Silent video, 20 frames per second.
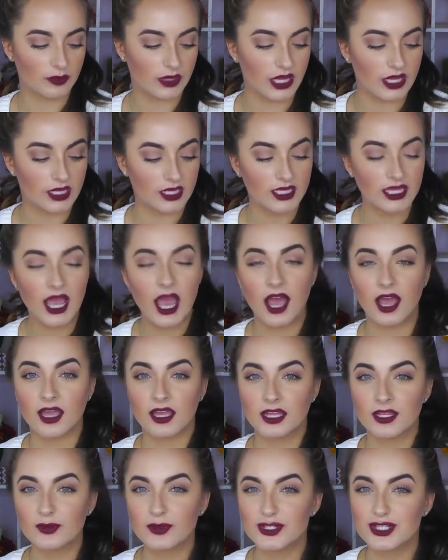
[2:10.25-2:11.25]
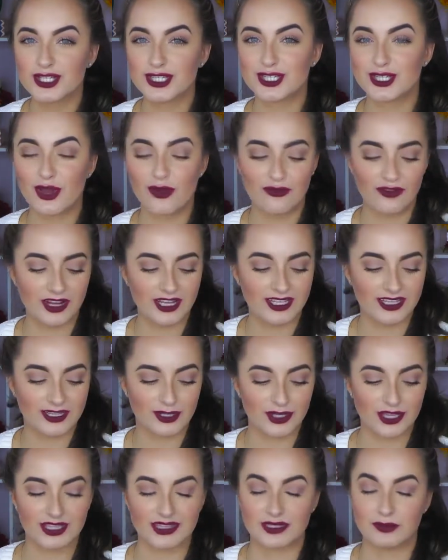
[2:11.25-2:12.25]
But yeah, it was just so funny.
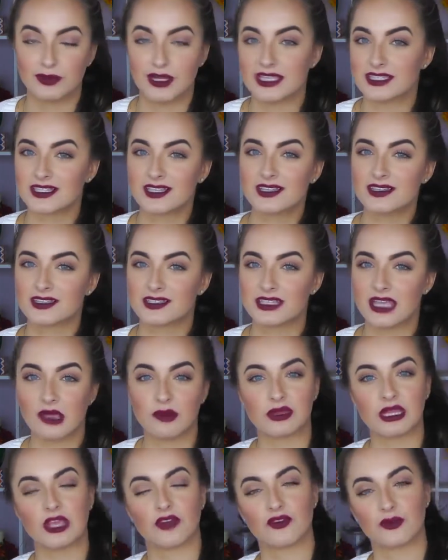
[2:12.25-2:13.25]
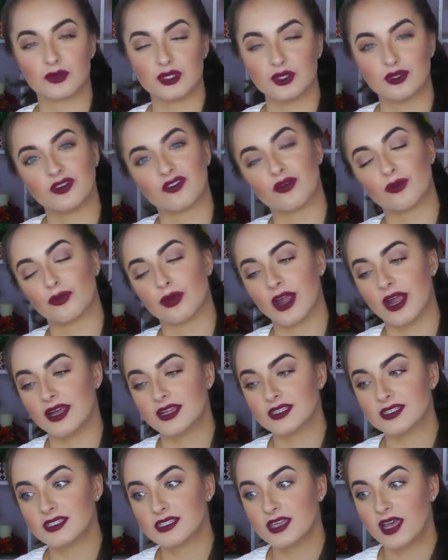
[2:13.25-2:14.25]
They're like basically the same thing from two different
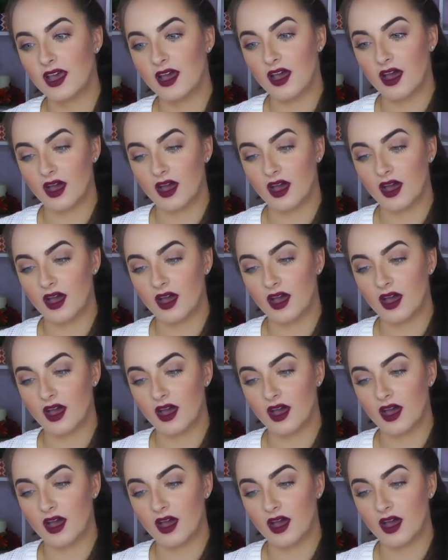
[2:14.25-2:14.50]
brands.